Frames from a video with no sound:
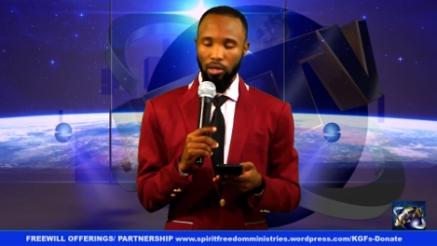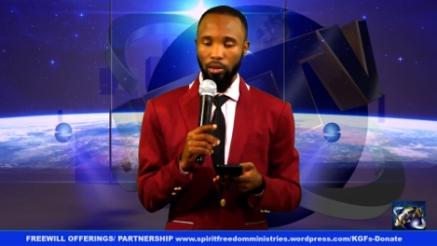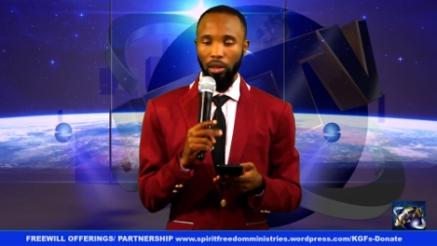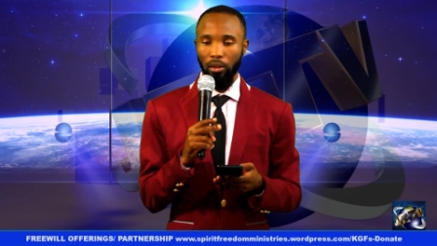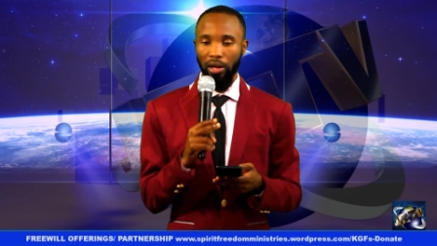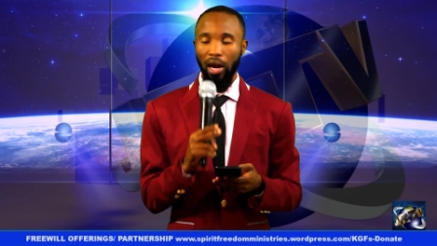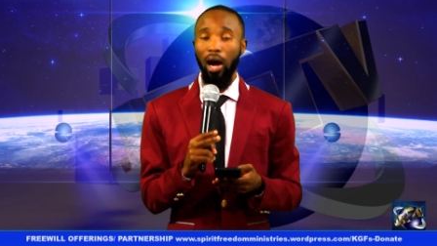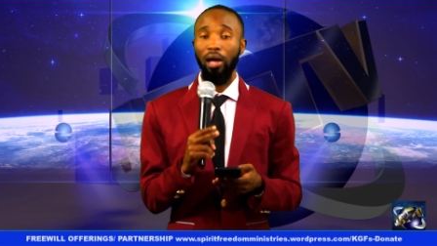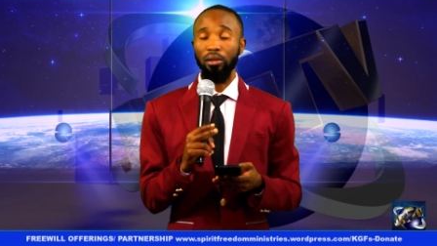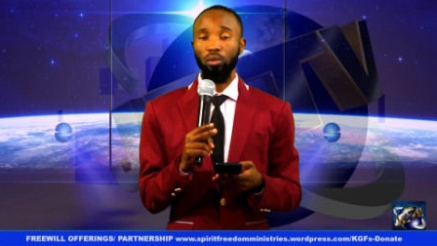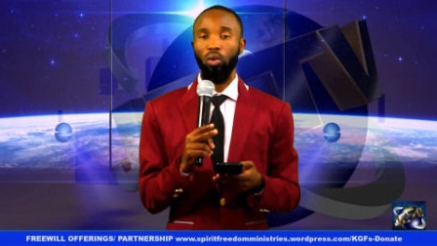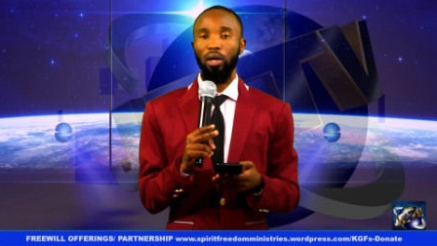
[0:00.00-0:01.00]
Then the
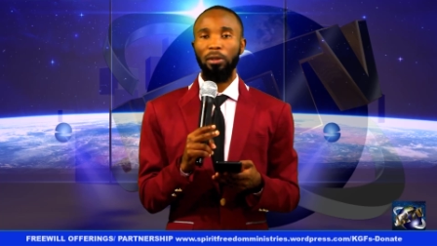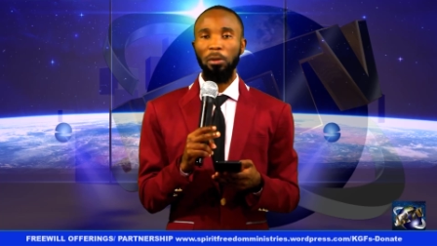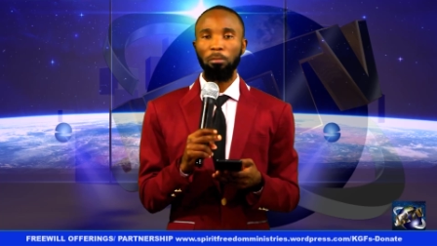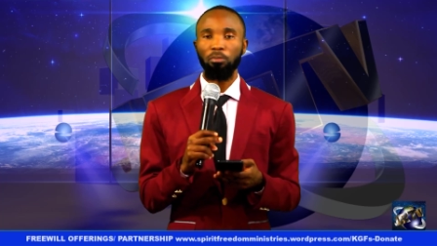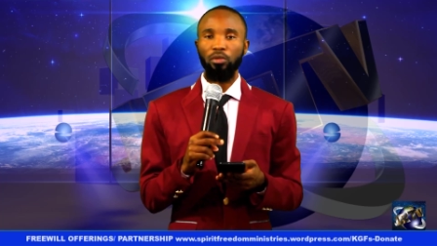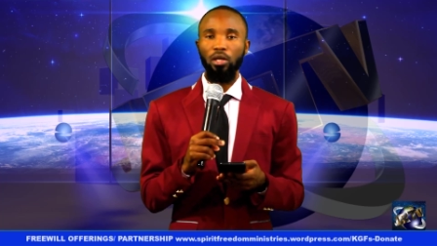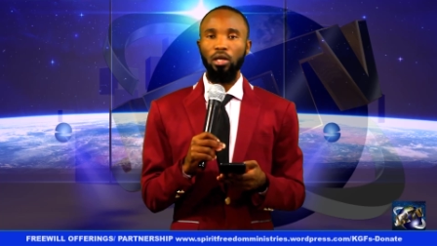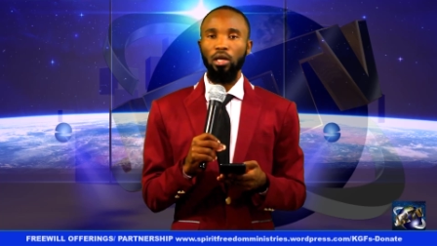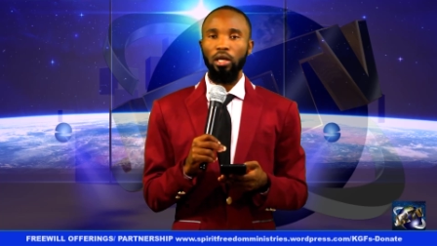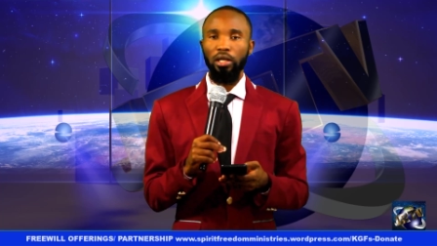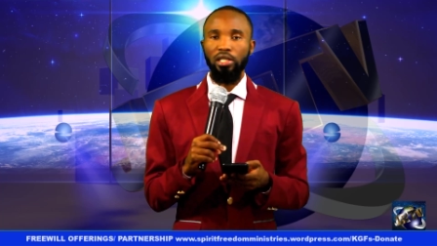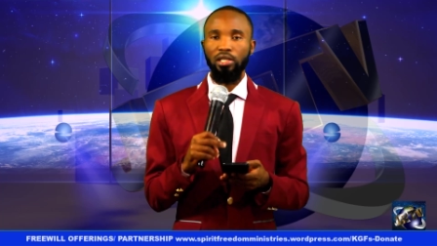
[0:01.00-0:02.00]
other one
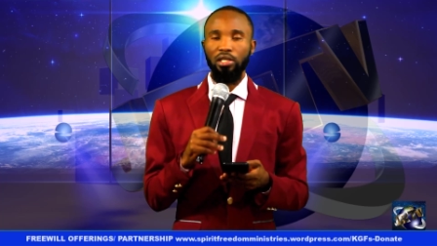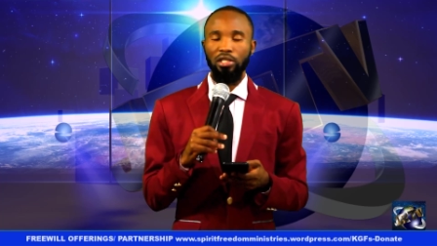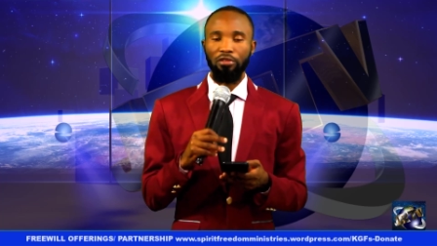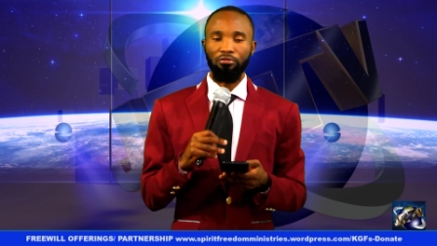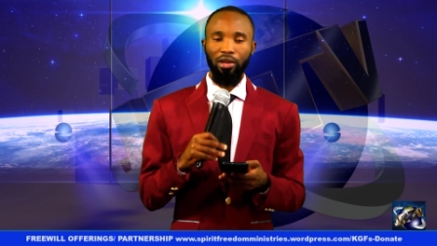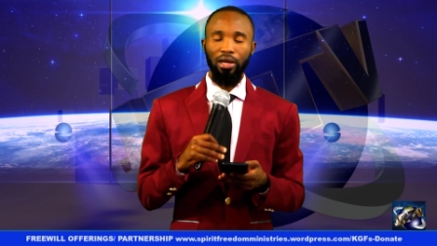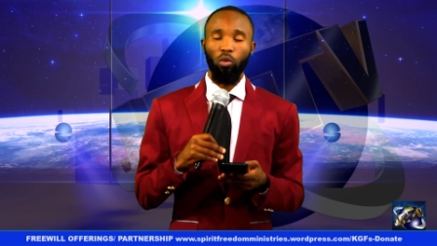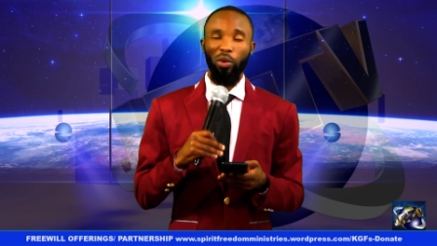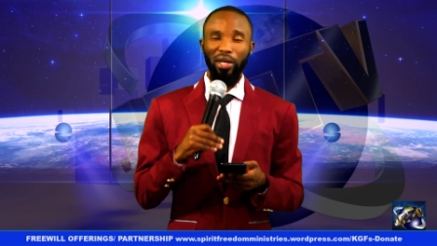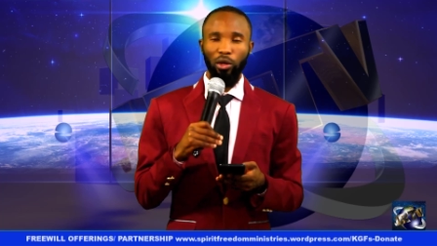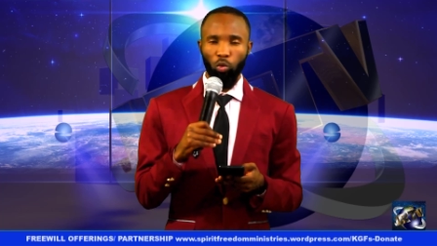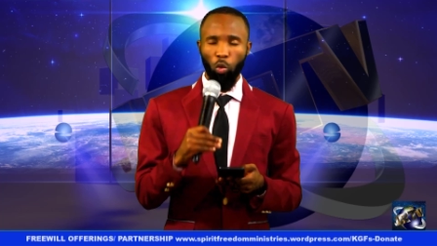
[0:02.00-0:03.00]
is as if, like,
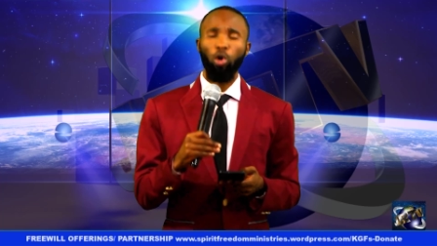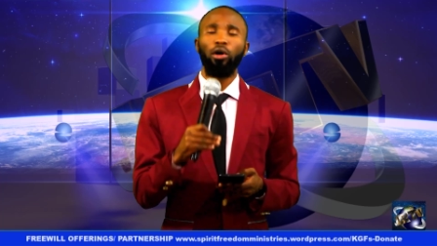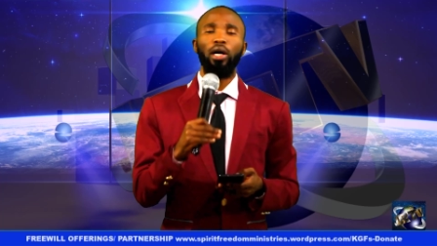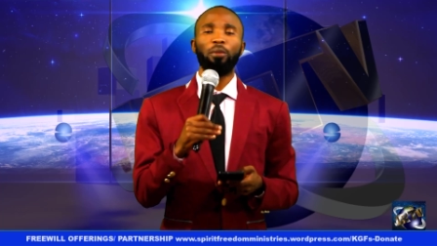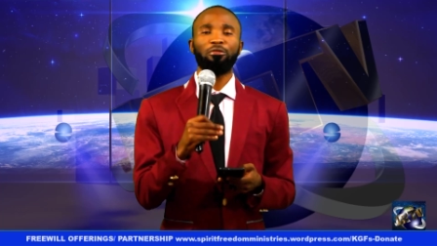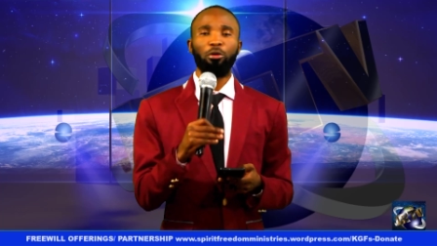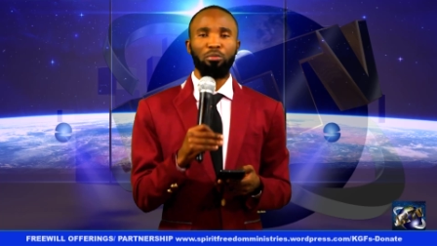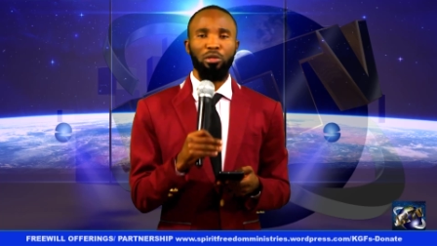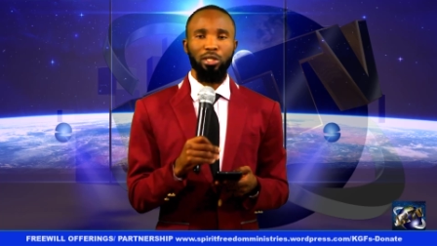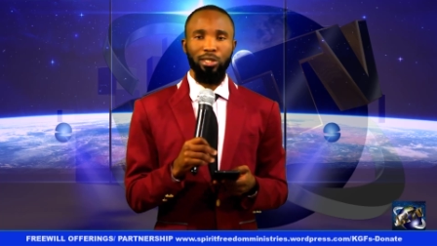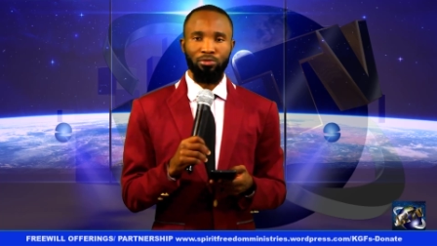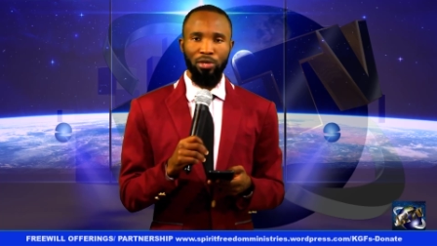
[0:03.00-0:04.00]
when I woke up from
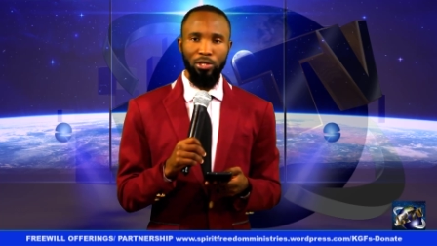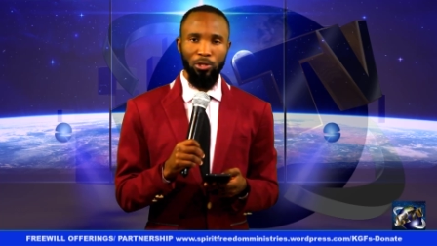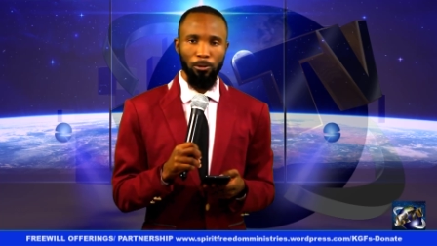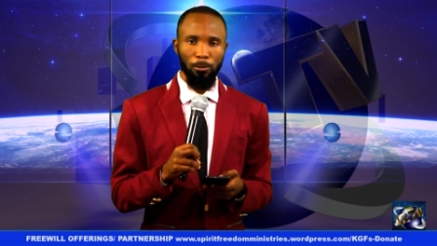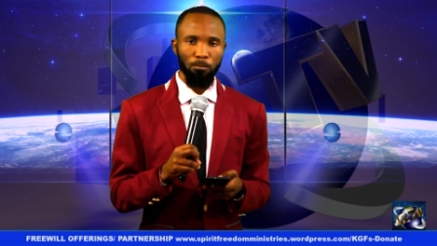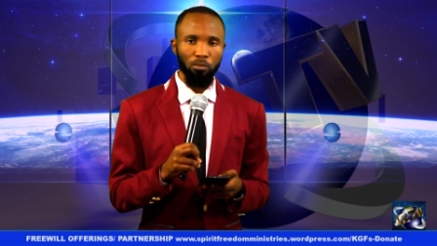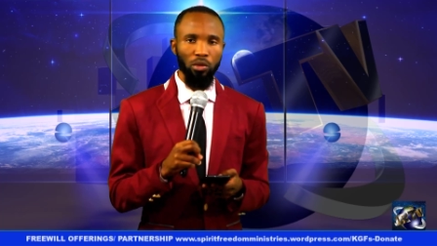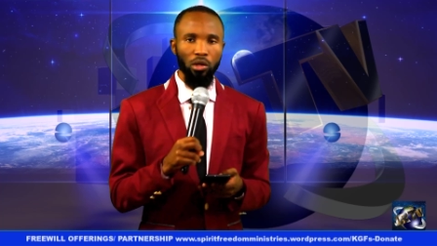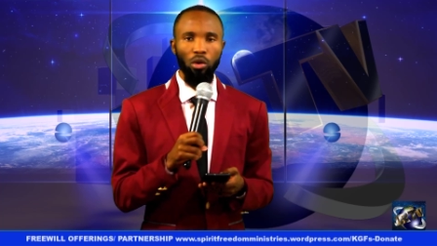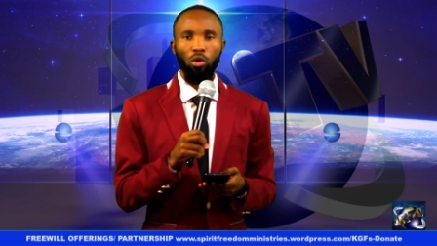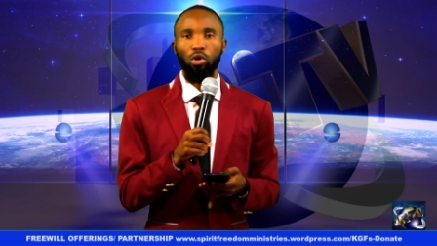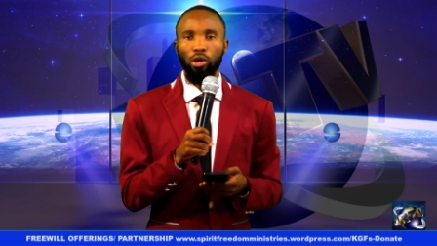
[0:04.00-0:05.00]
this vision,
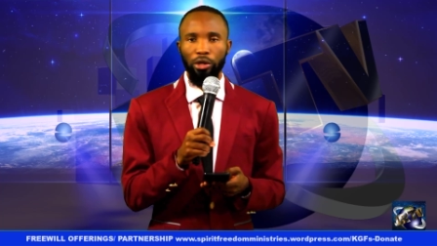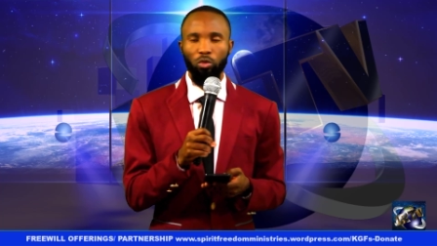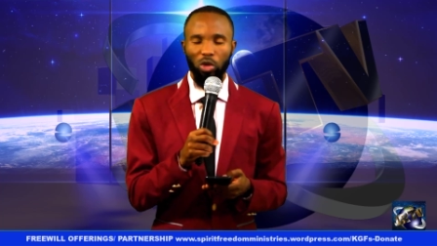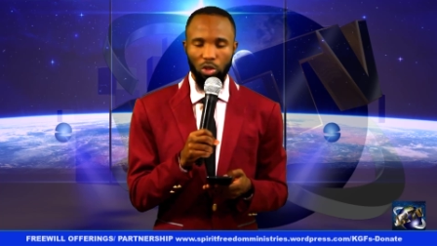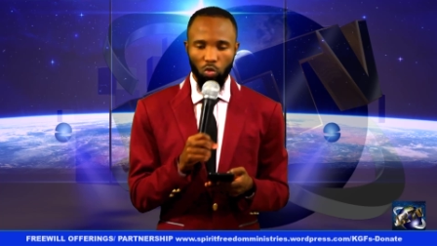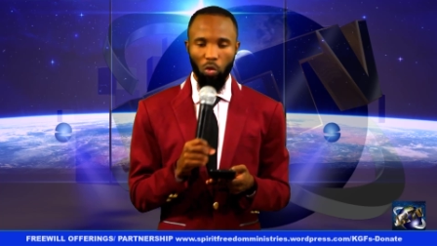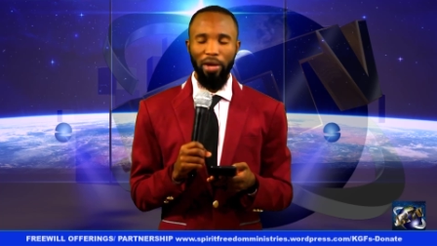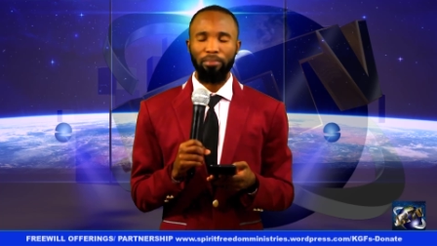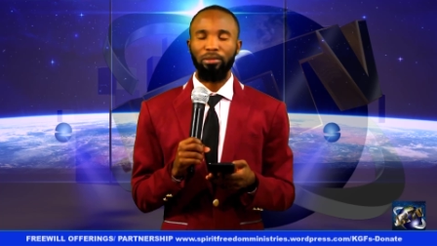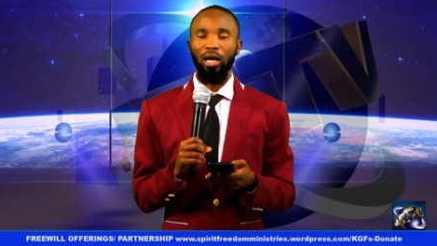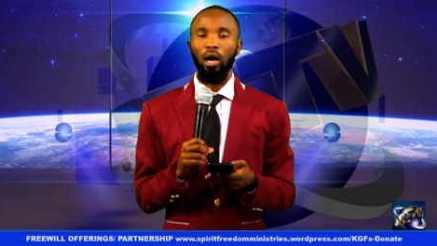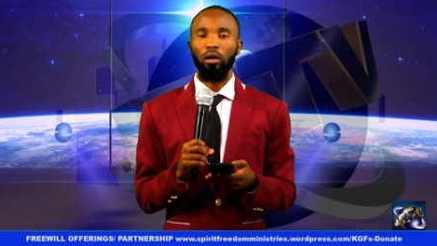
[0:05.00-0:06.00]
it was
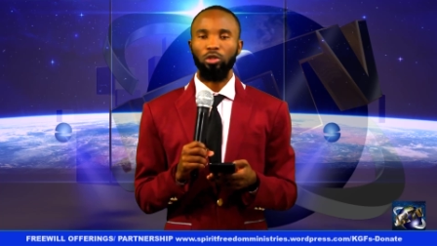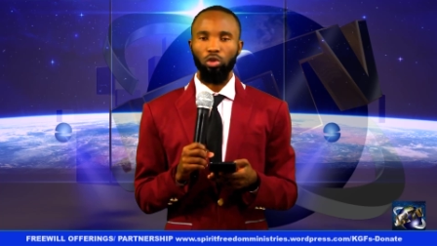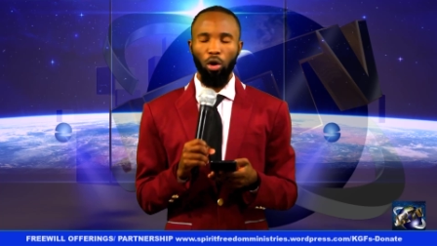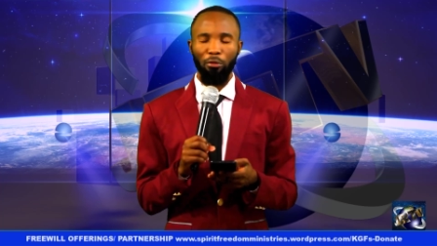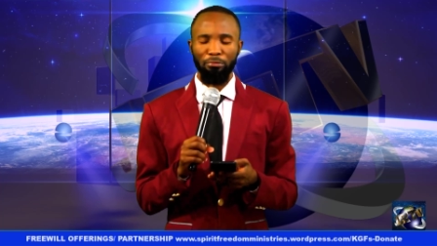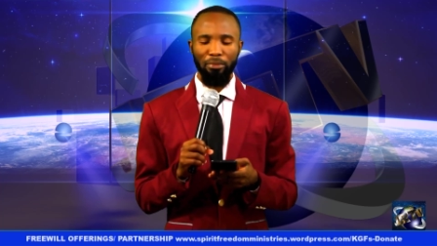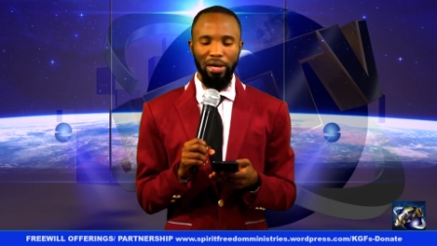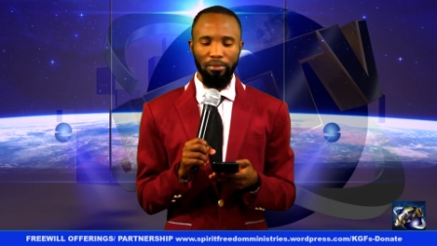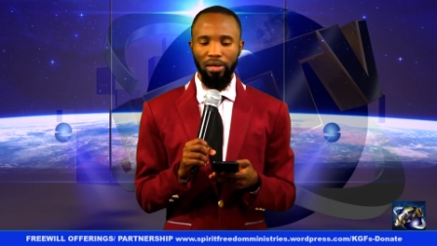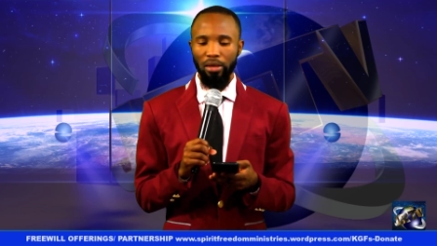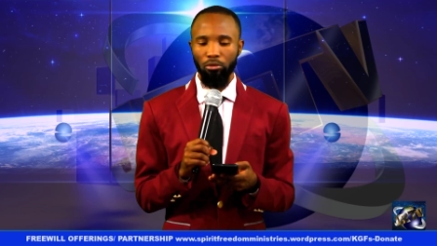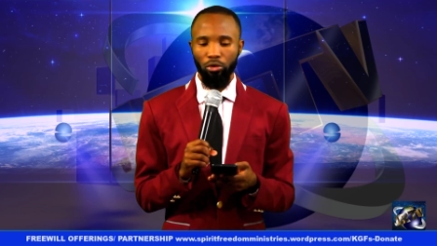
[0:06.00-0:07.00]
wiped out of my
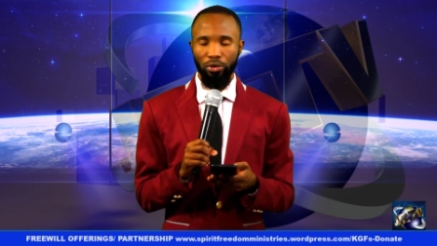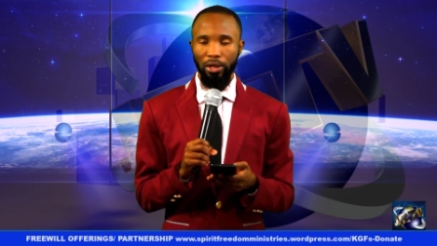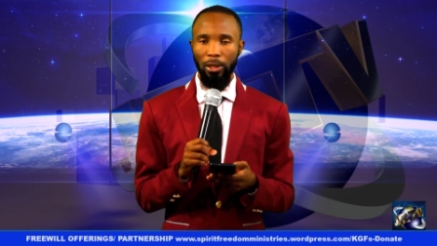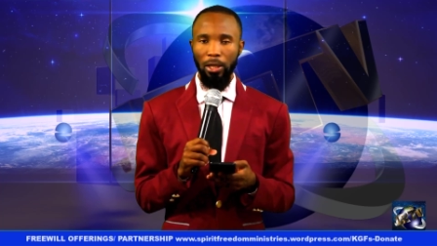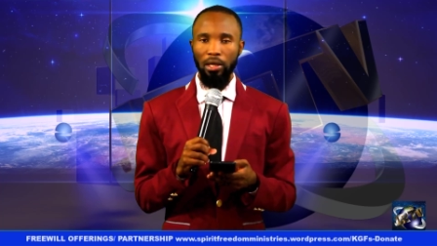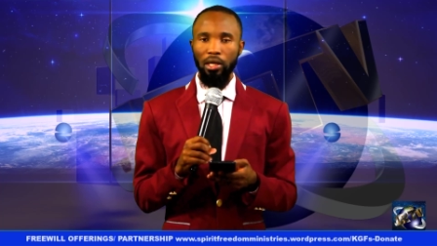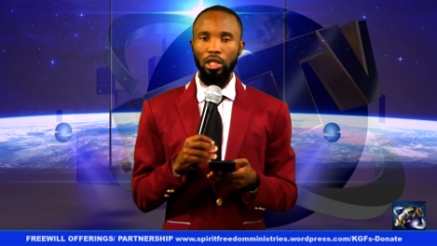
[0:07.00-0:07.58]
memory.